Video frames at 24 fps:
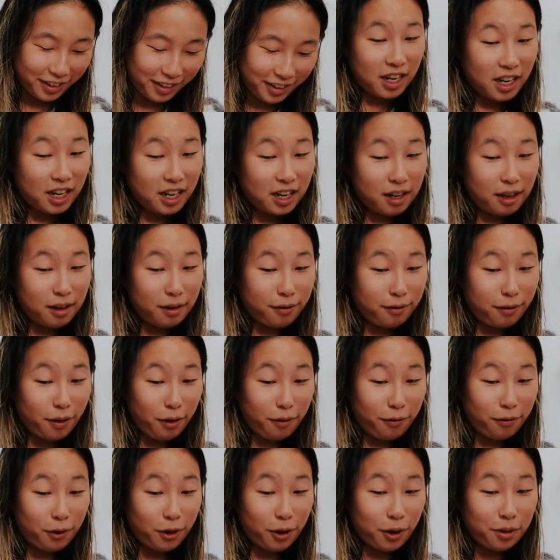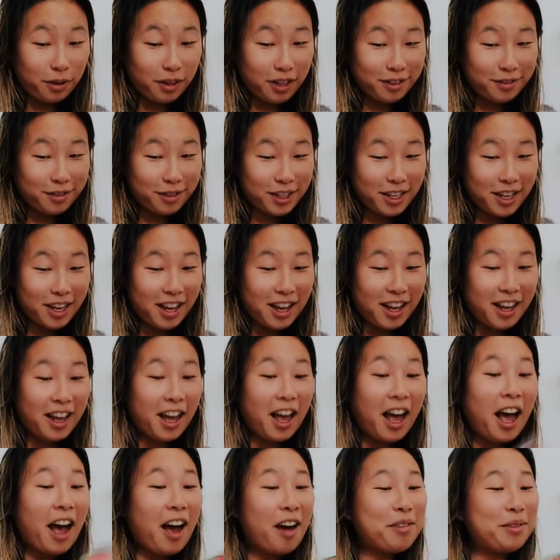Vote for Olivia.
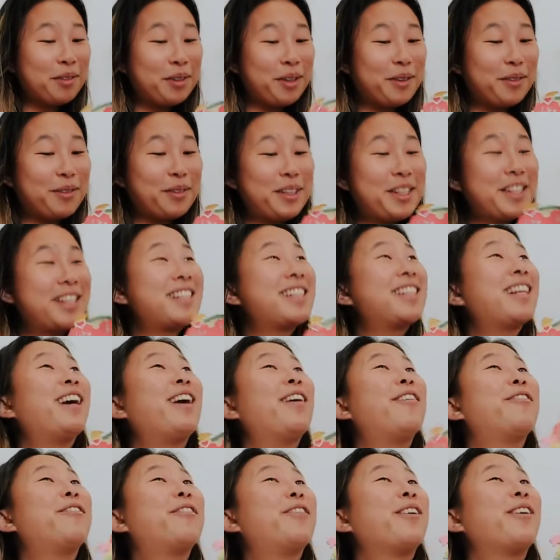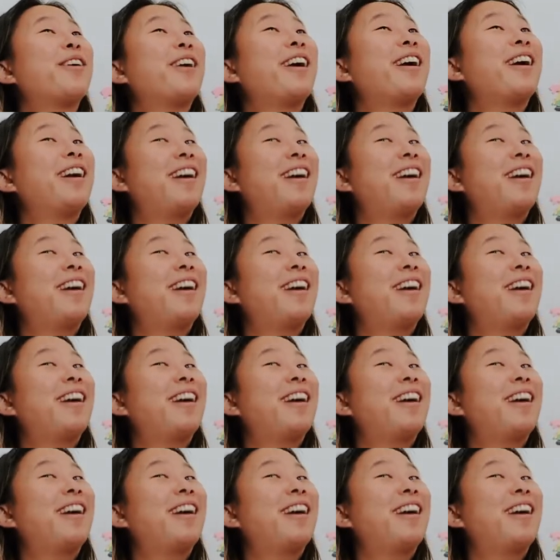What was that for?